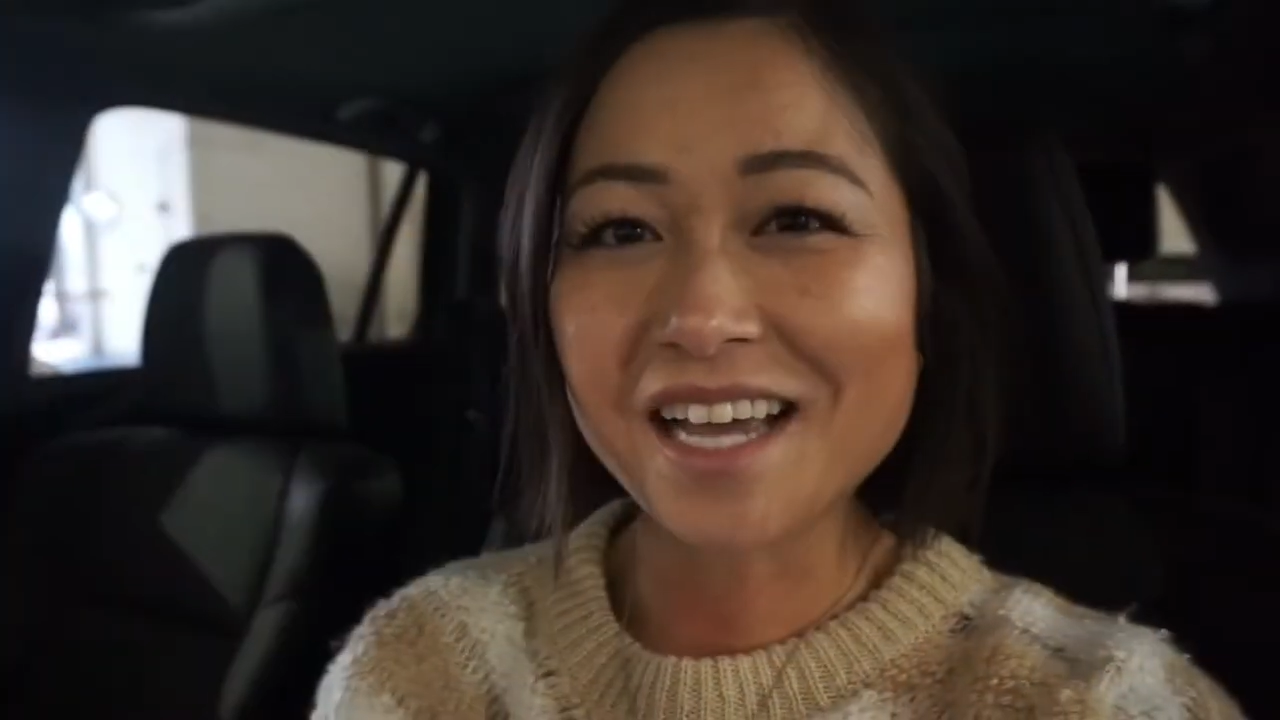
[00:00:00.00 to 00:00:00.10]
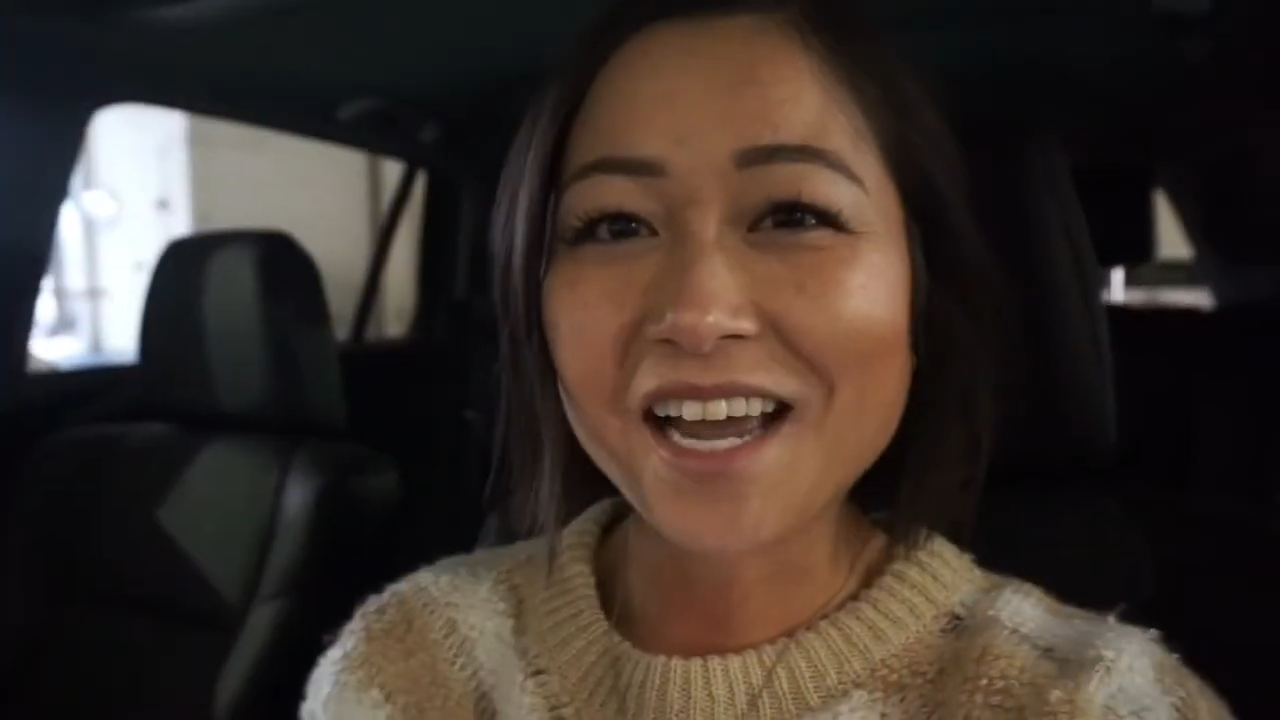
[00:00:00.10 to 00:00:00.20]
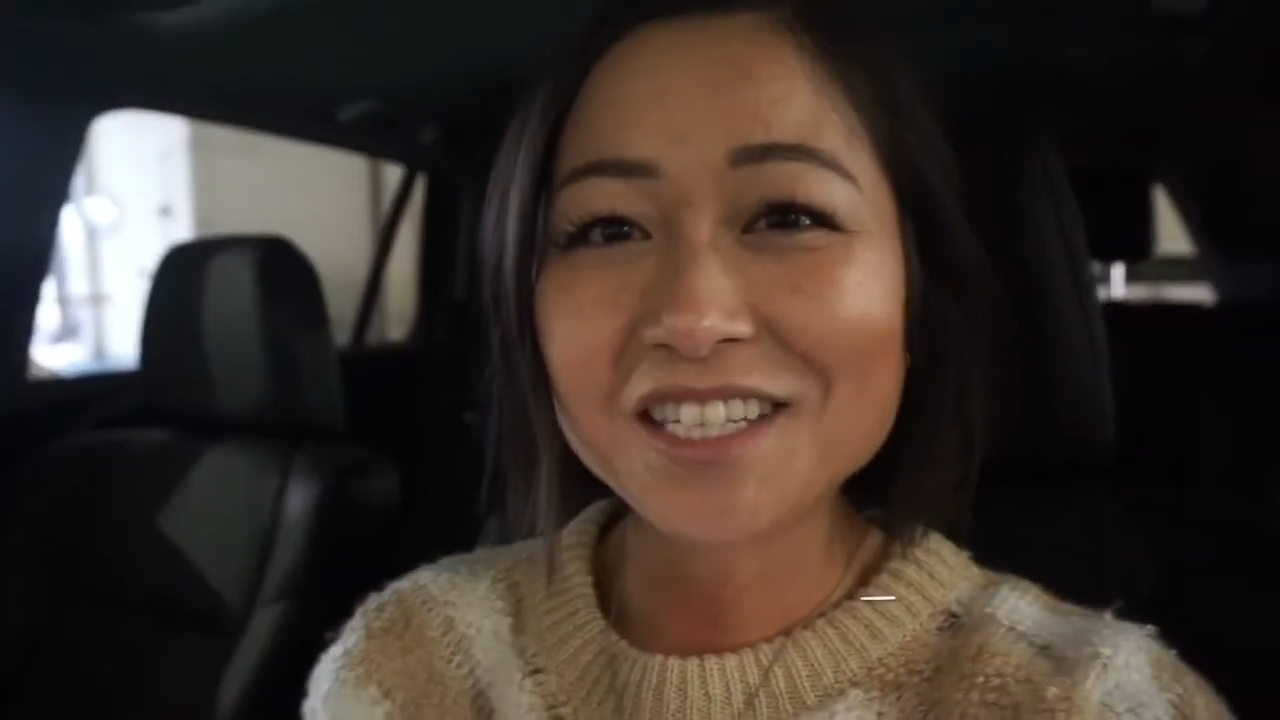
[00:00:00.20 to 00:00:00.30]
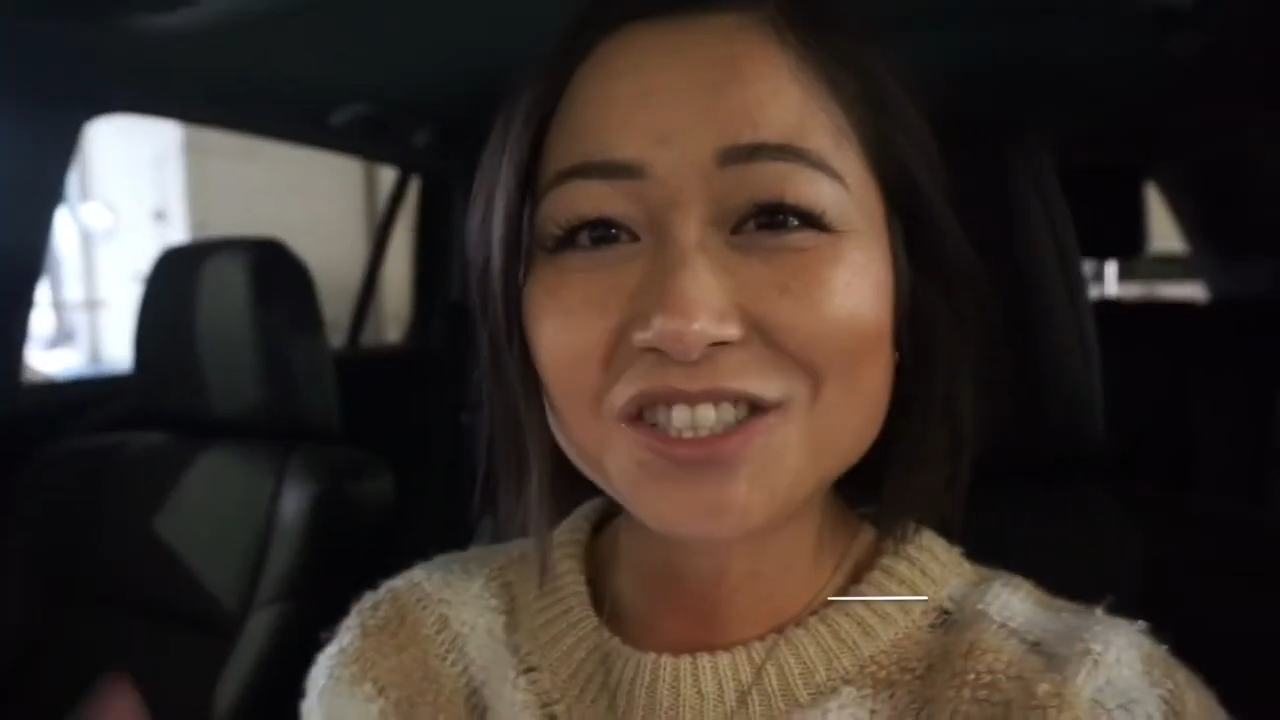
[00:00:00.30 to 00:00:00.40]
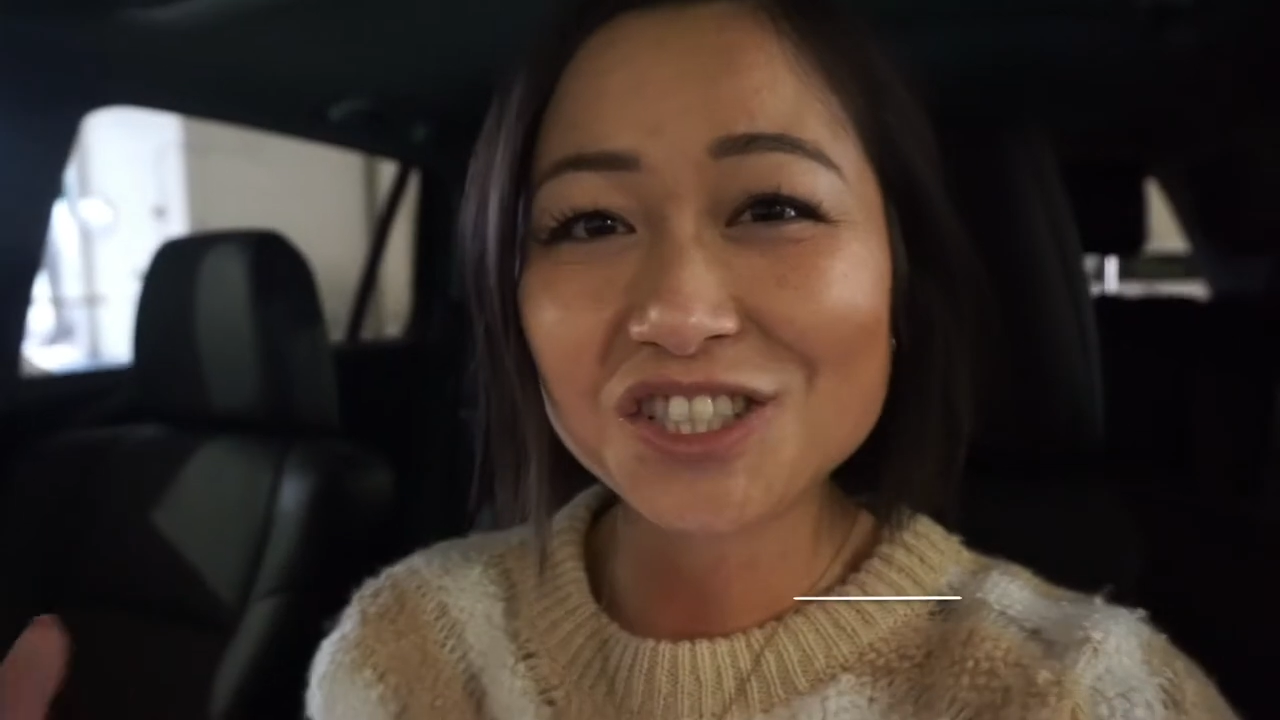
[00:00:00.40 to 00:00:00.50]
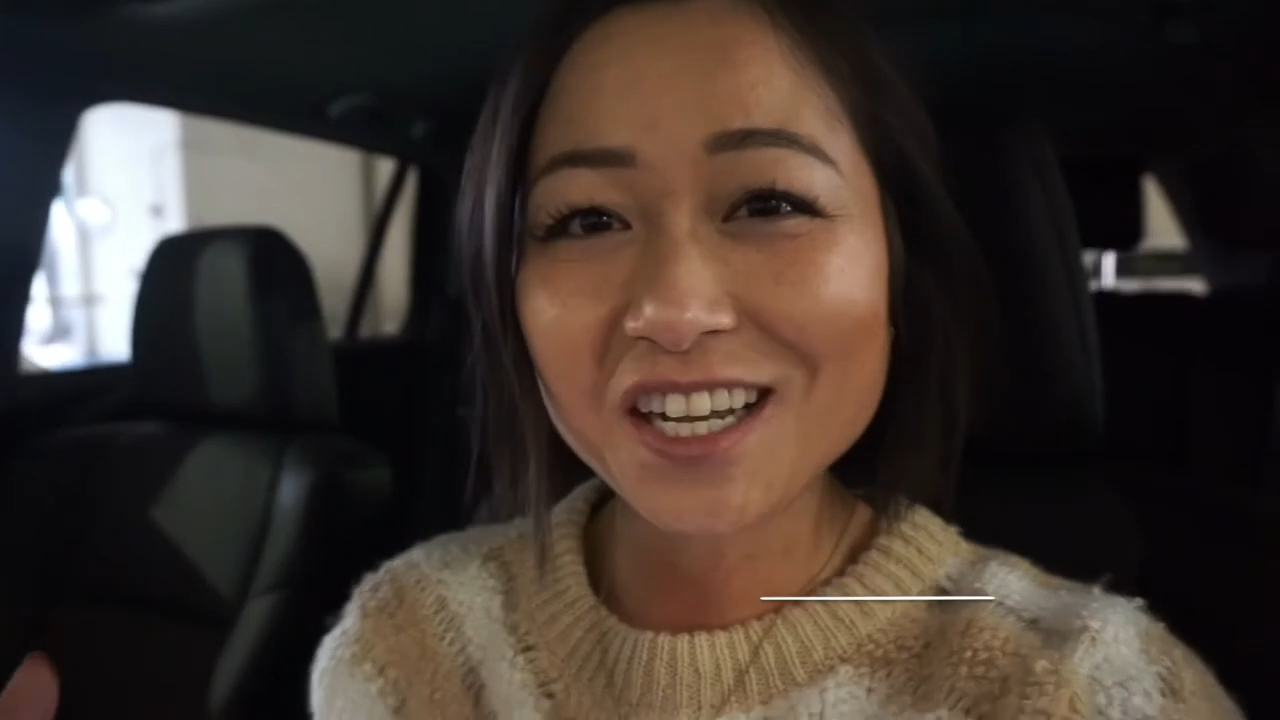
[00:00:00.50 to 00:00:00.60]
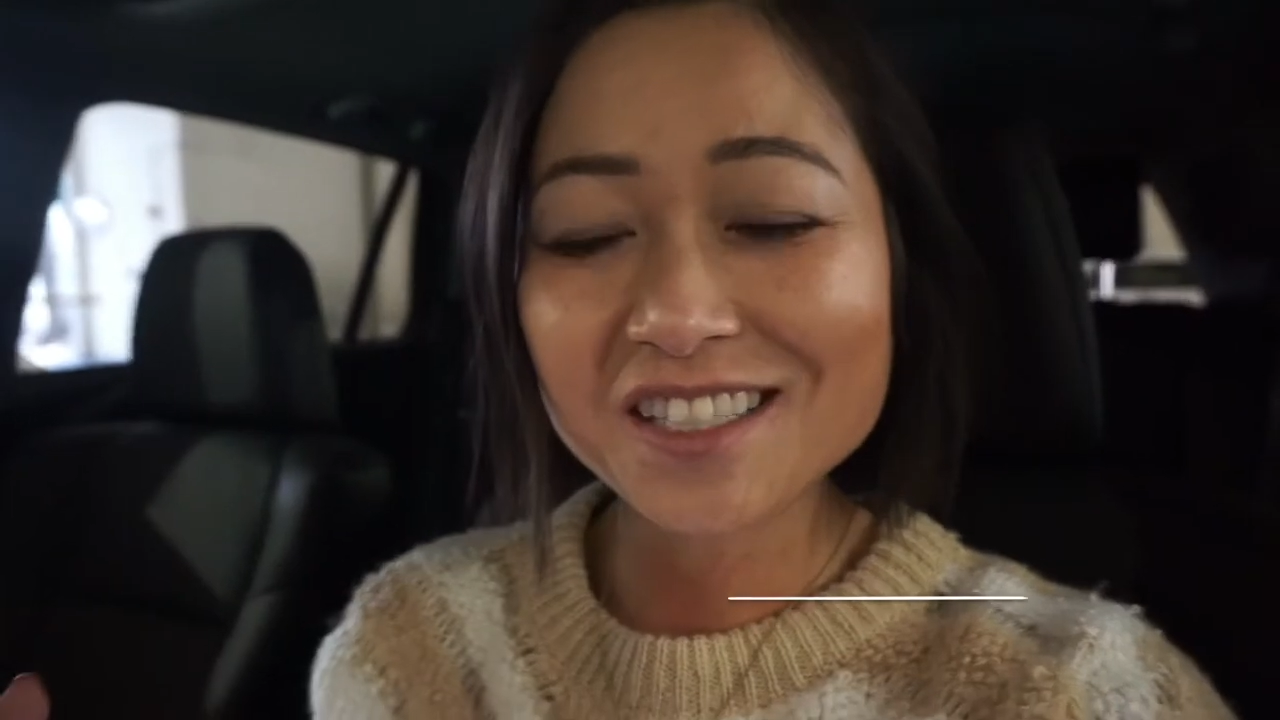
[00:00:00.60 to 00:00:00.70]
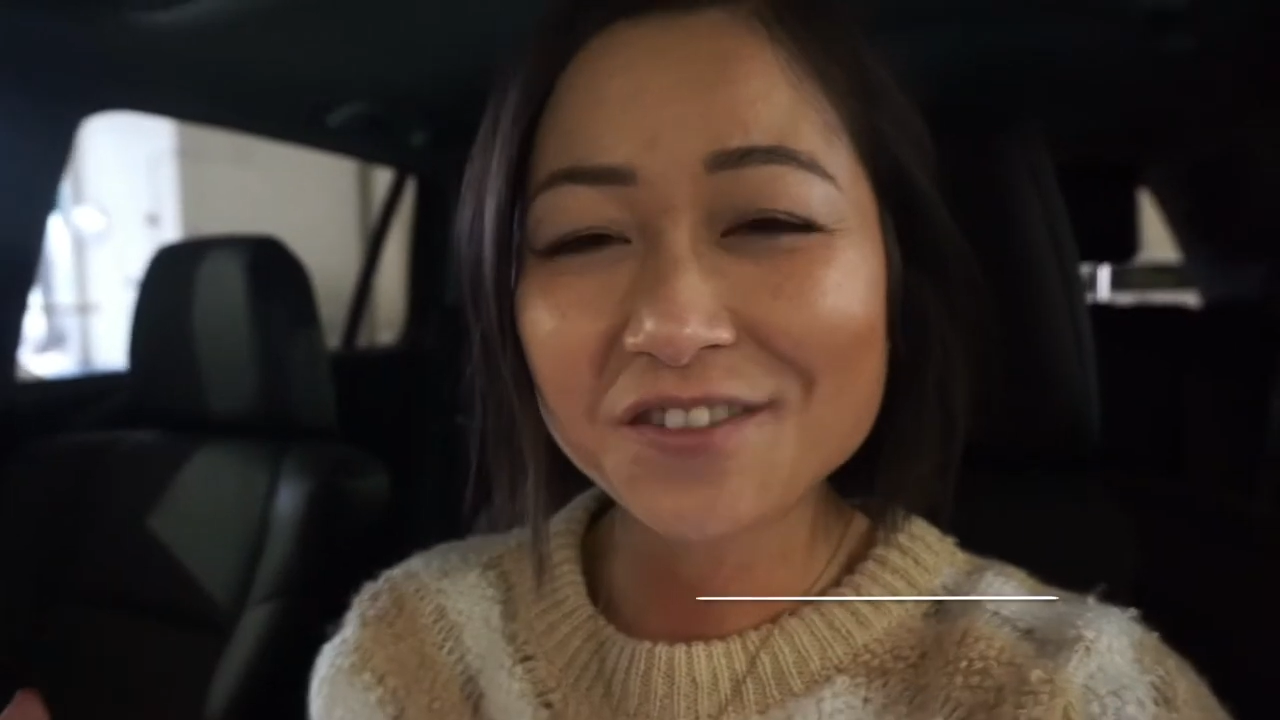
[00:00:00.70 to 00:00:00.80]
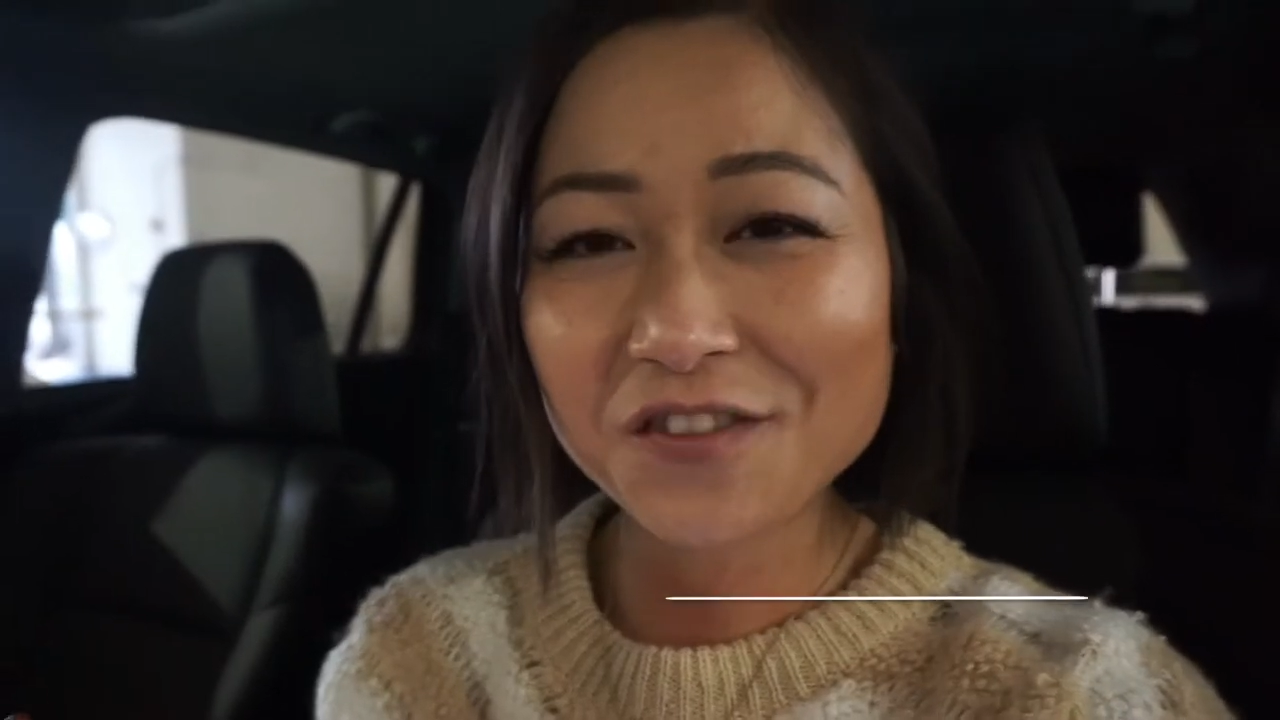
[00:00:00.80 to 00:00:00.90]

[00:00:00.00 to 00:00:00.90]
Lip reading: I just